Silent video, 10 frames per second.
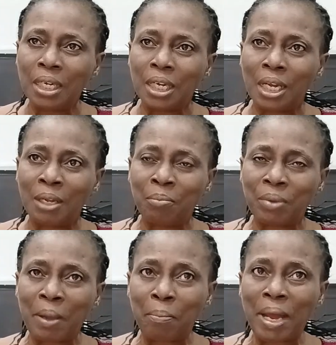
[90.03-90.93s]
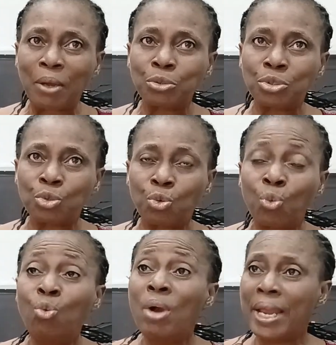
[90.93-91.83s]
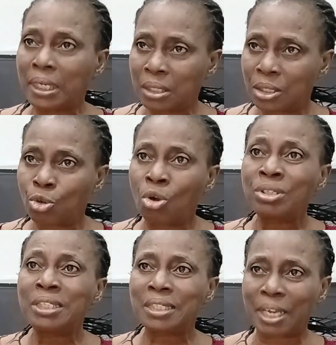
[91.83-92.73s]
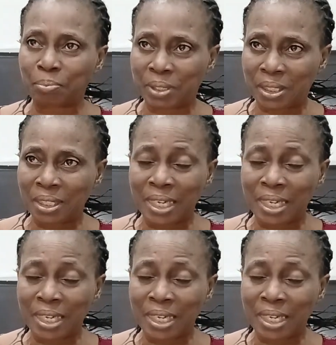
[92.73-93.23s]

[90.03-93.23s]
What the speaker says: about words, concepts.